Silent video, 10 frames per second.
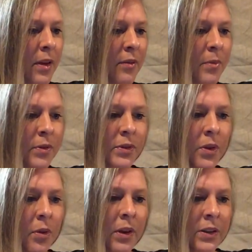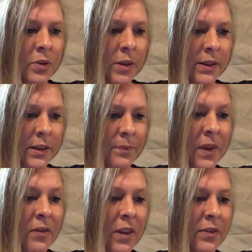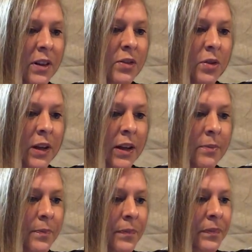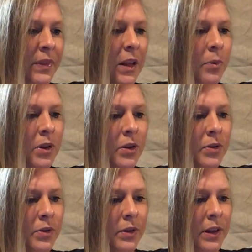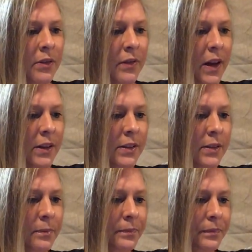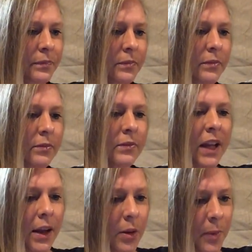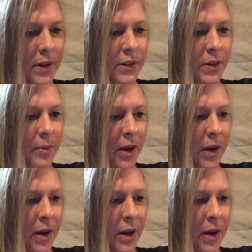of most local injuries. If left untreated, it will usually affect other parts of the